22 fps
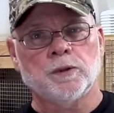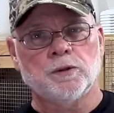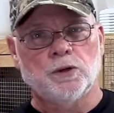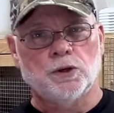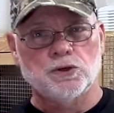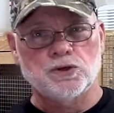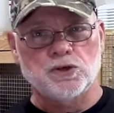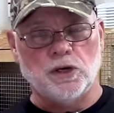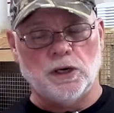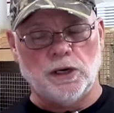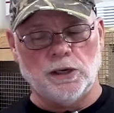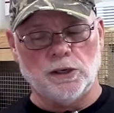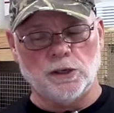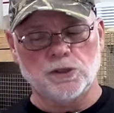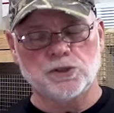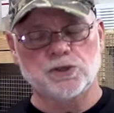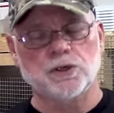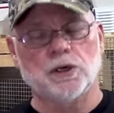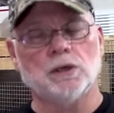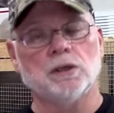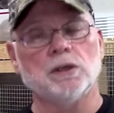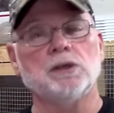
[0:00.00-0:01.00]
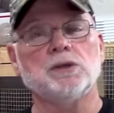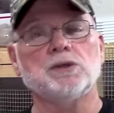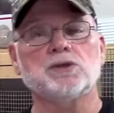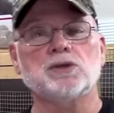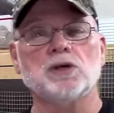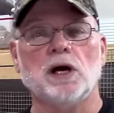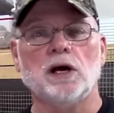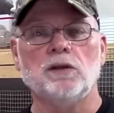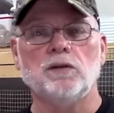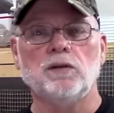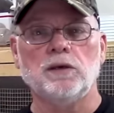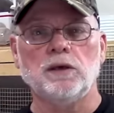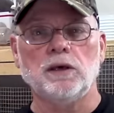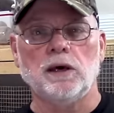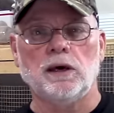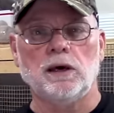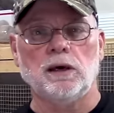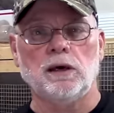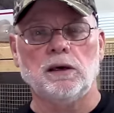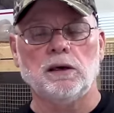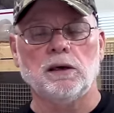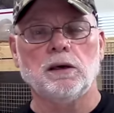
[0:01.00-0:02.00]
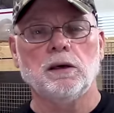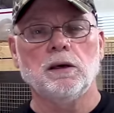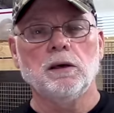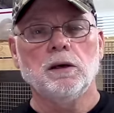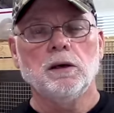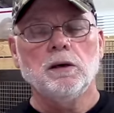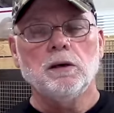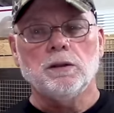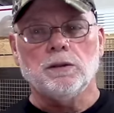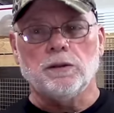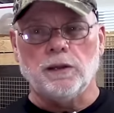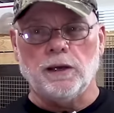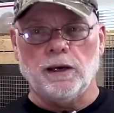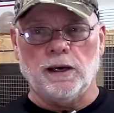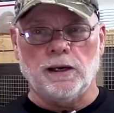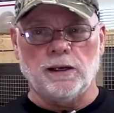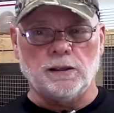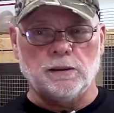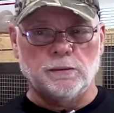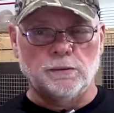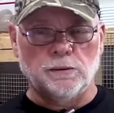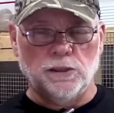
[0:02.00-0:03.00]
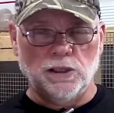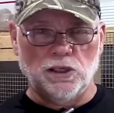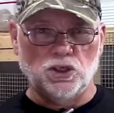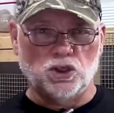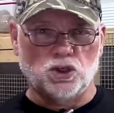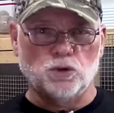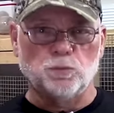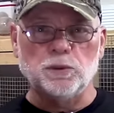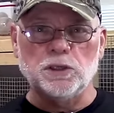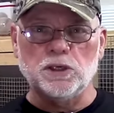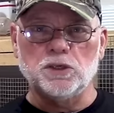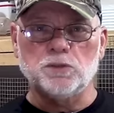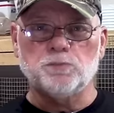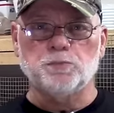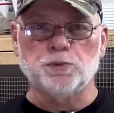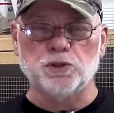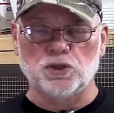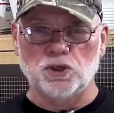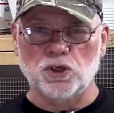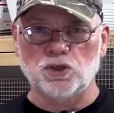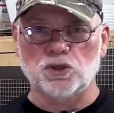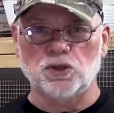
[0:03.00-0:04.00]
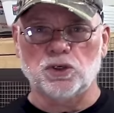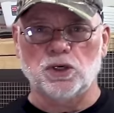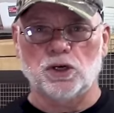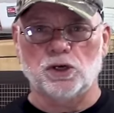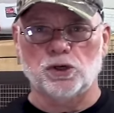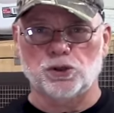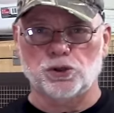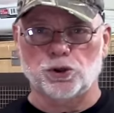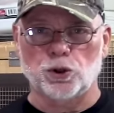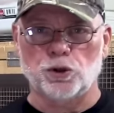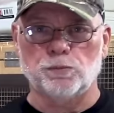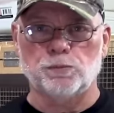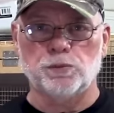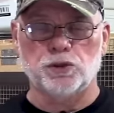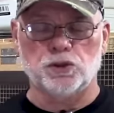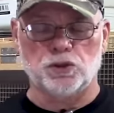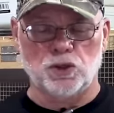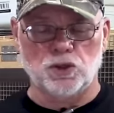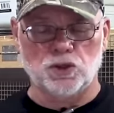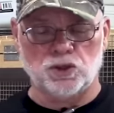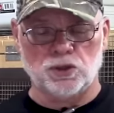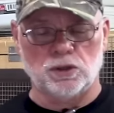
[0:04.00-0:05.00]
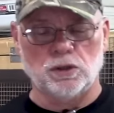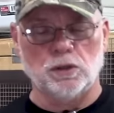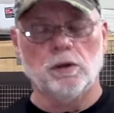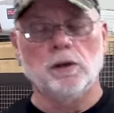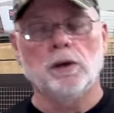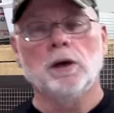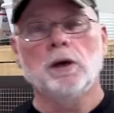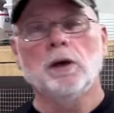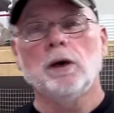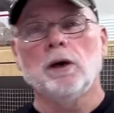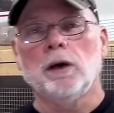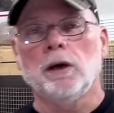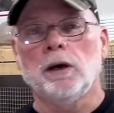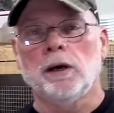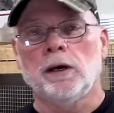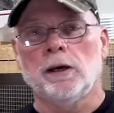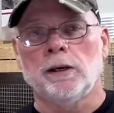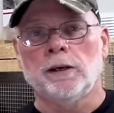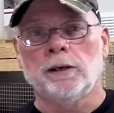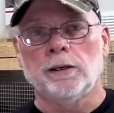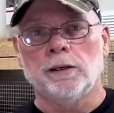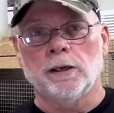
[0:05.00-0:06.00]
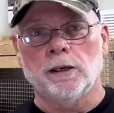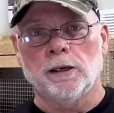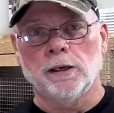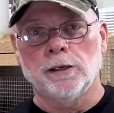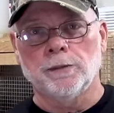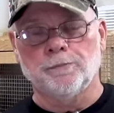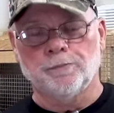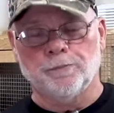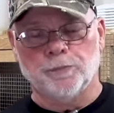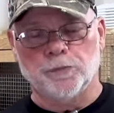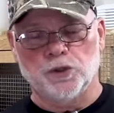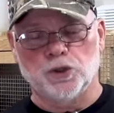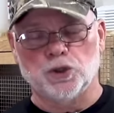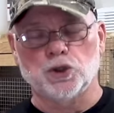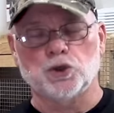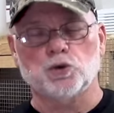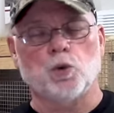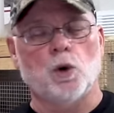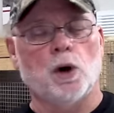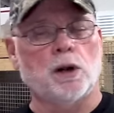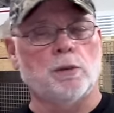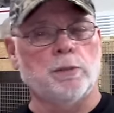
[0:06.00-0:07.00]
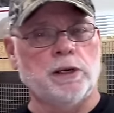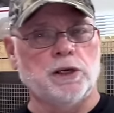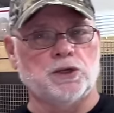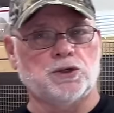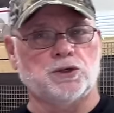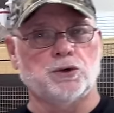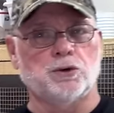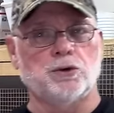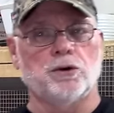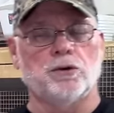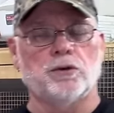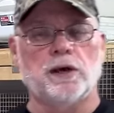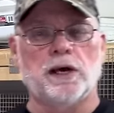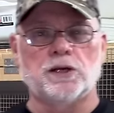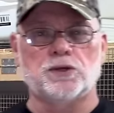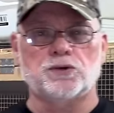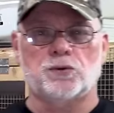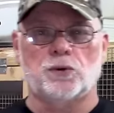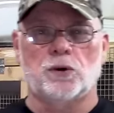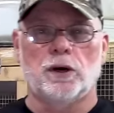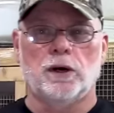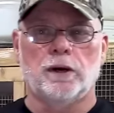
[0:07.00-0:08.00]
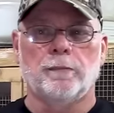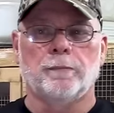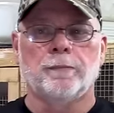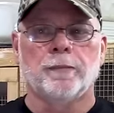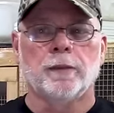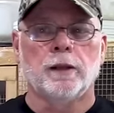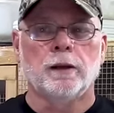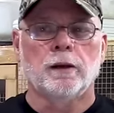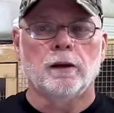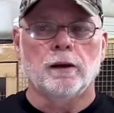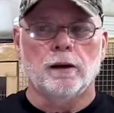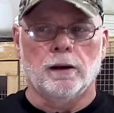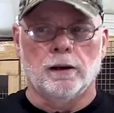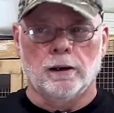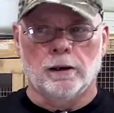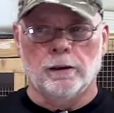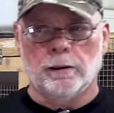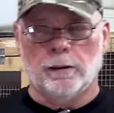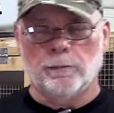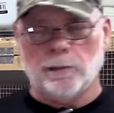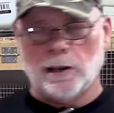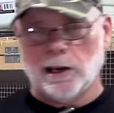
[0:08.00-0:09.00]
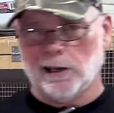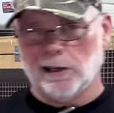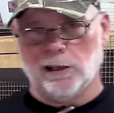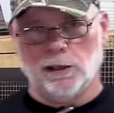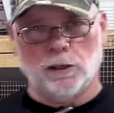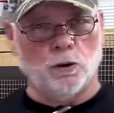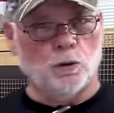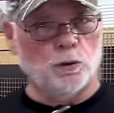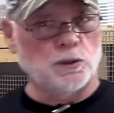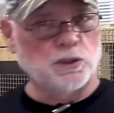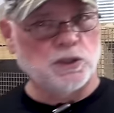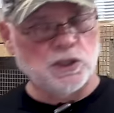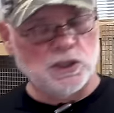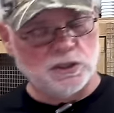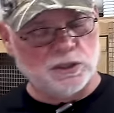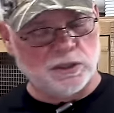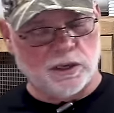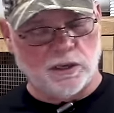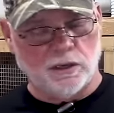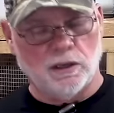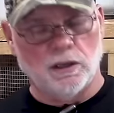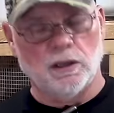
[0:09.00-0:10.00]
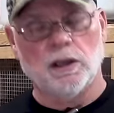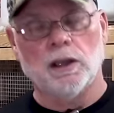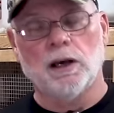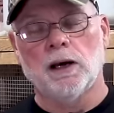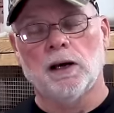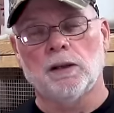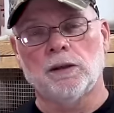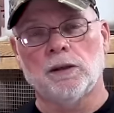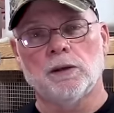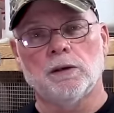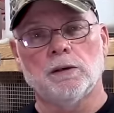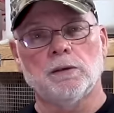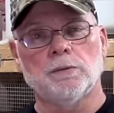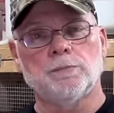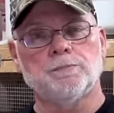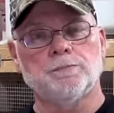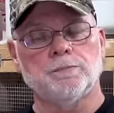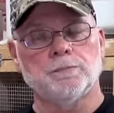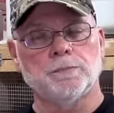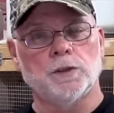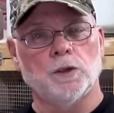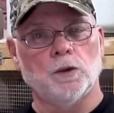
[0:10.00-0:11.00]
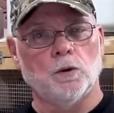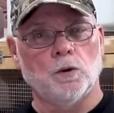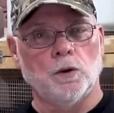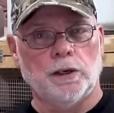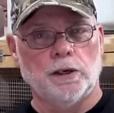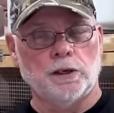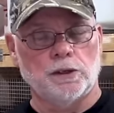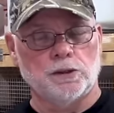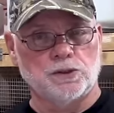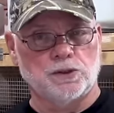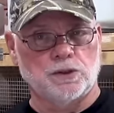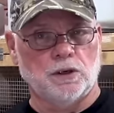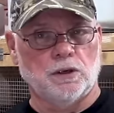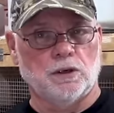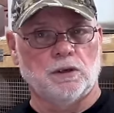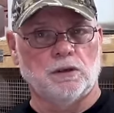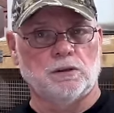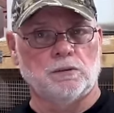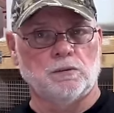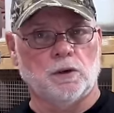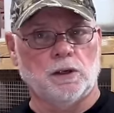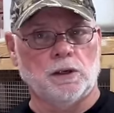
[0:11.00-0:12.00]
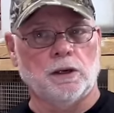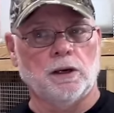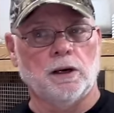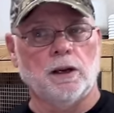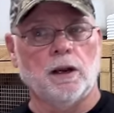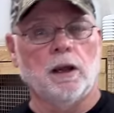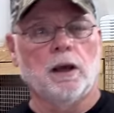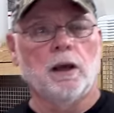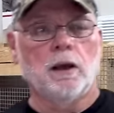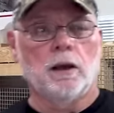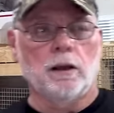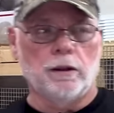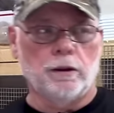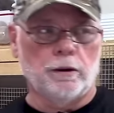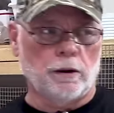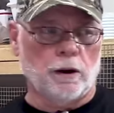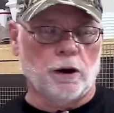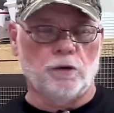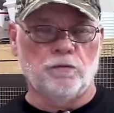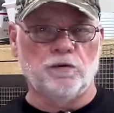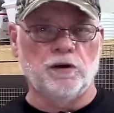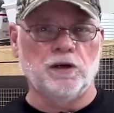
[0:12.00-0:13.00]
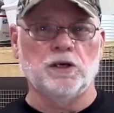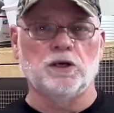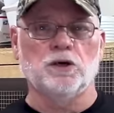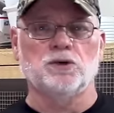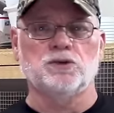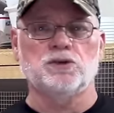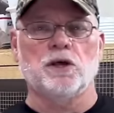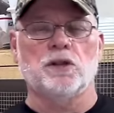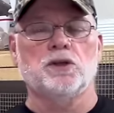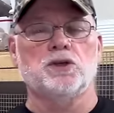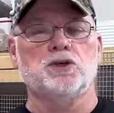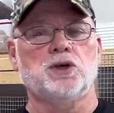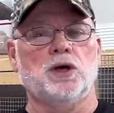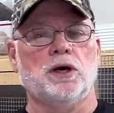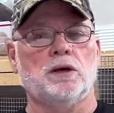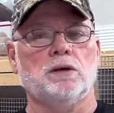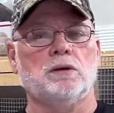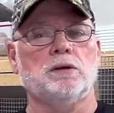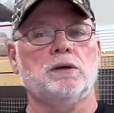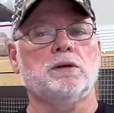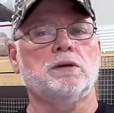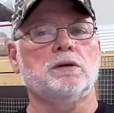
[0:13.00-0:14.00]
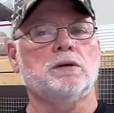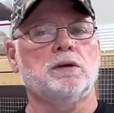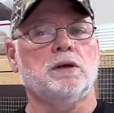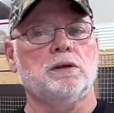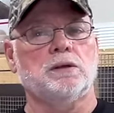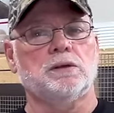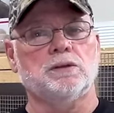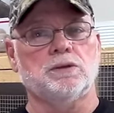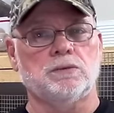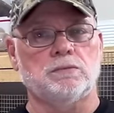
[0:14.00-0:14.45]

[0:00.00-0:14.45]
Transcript: There's an air cell inside the egg that needs to be positioned in a certain position, and uh, you just want to make sure that that's right. Uh, I'm not going to go in detail on the you know, air cell and whatnot. There are videos on the channel here that